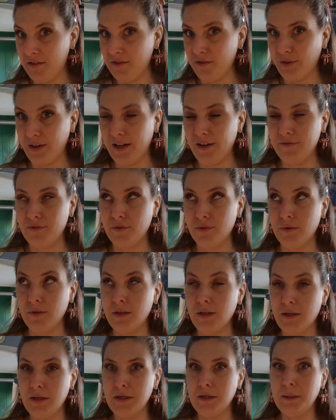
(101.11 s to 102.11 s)
so I have to
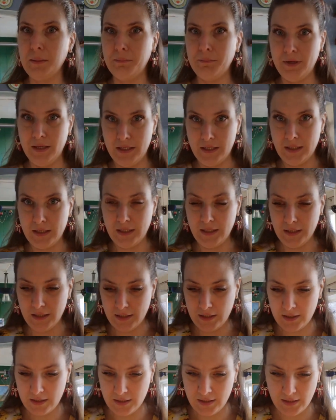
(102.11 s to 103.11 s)
make
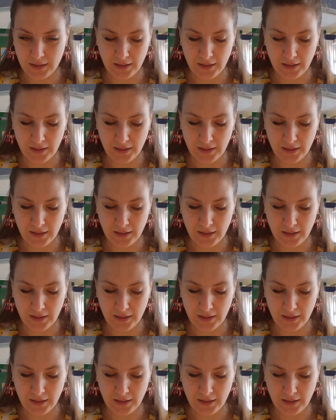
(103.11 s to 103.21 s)
it.